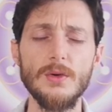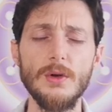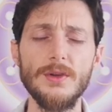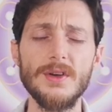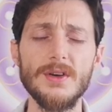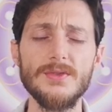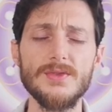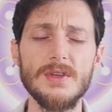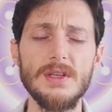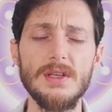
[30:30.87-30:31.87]
all the
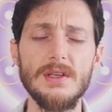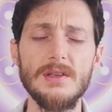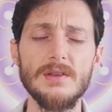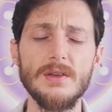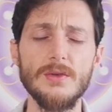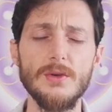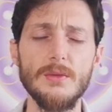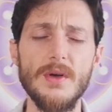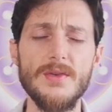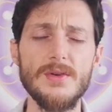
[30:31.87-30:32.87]
countries and all
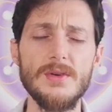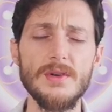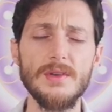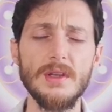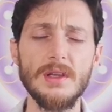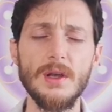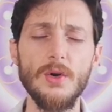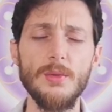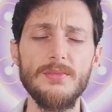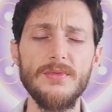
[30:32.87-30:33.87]
Mother Earth and the
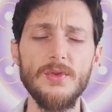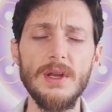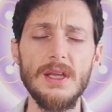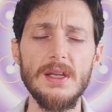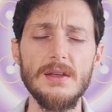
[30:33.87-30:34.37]
globe, fully